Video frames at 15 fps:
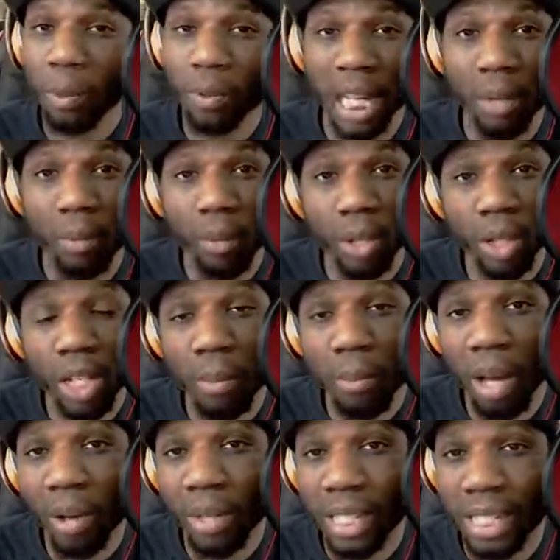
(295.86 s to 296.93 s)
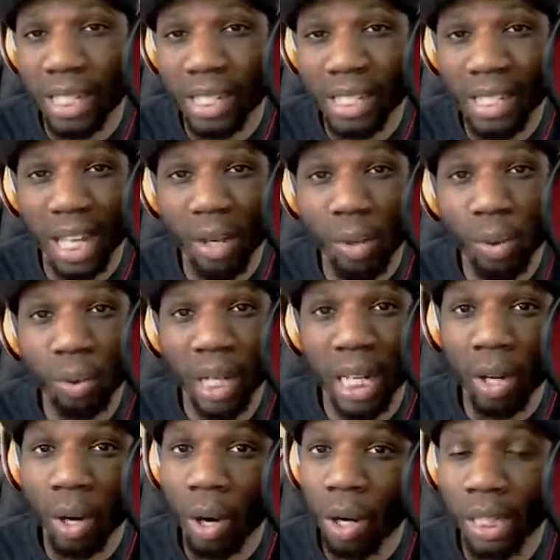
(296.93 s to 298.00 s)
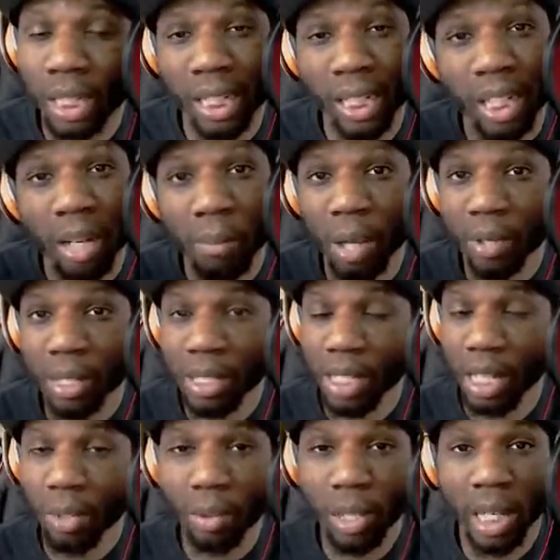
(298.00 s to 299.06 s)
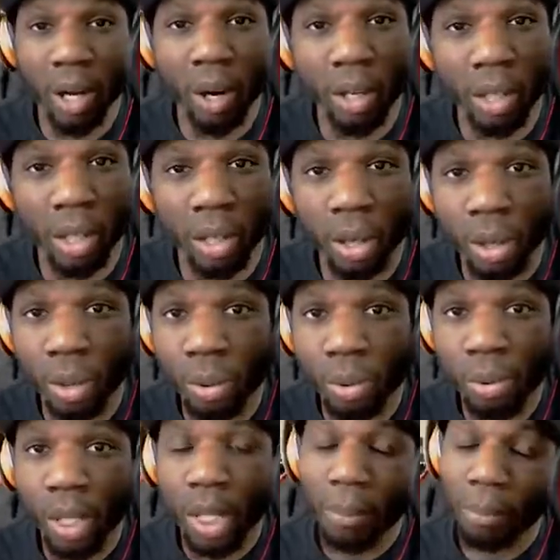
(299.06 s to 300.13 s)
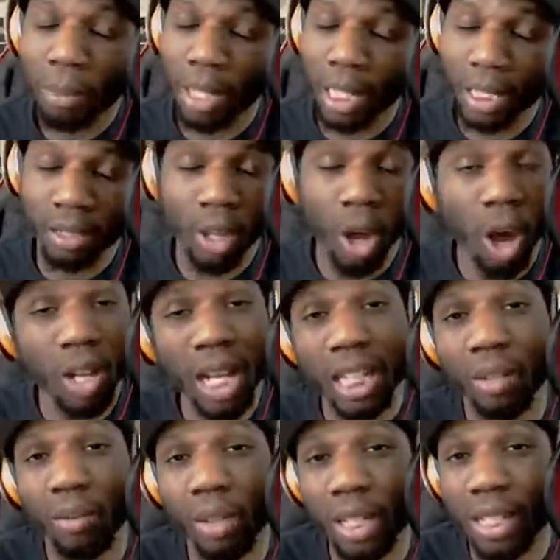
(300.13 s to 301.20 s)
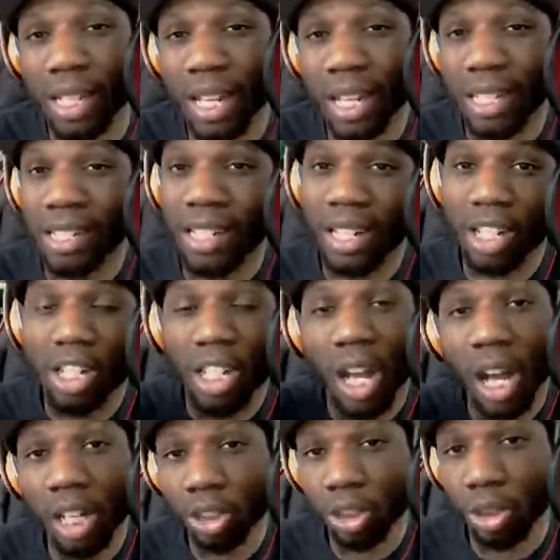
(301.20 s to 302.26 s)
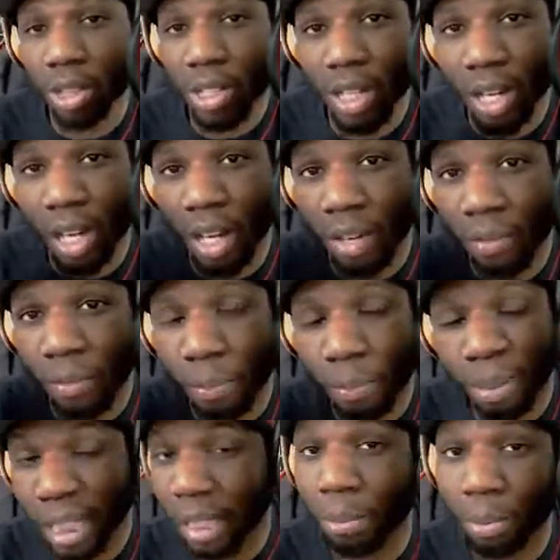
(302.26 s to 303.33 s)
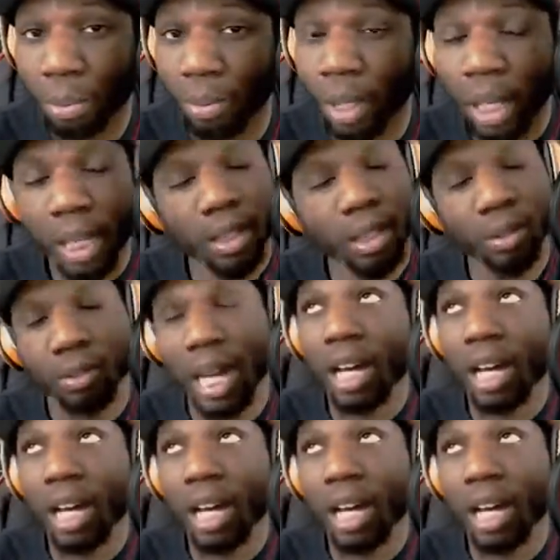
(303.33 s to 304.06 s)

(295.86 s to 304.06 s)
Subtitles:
they want to come out and say who they are, they could come out and say who they are on their own. But all I can really say is there's hundreds of people. No, not